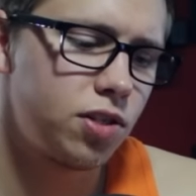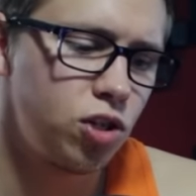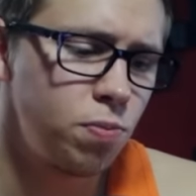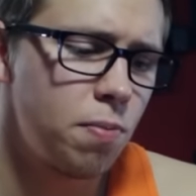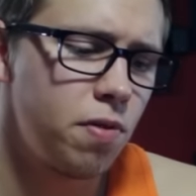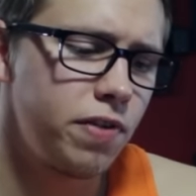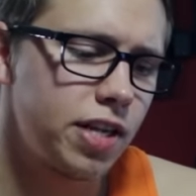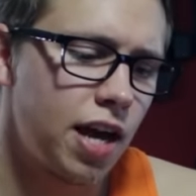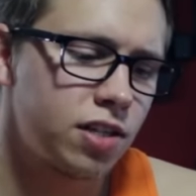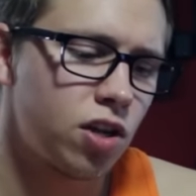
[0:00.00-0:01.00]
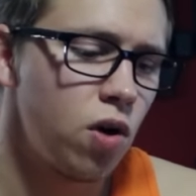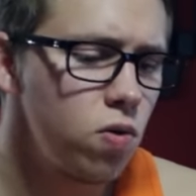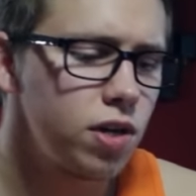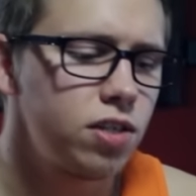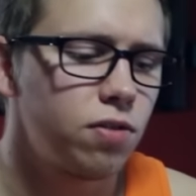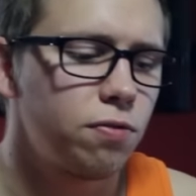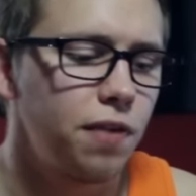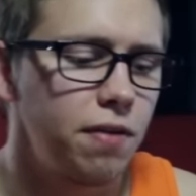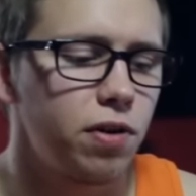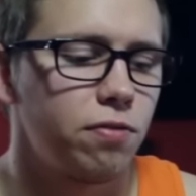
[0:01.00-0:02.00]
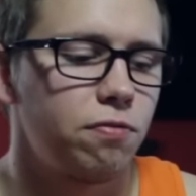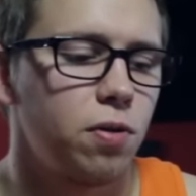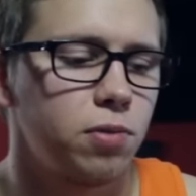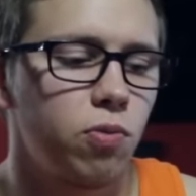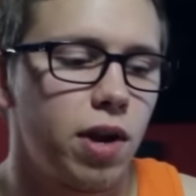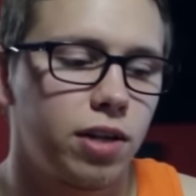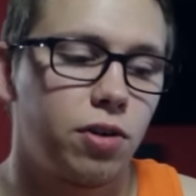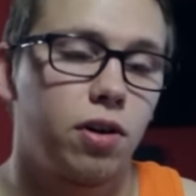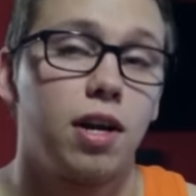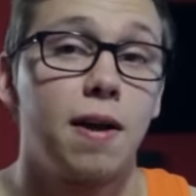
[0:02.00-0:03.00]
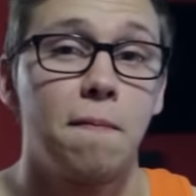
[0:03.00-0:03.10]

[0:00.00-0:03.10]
Super Movies ask, who is your favorite film director?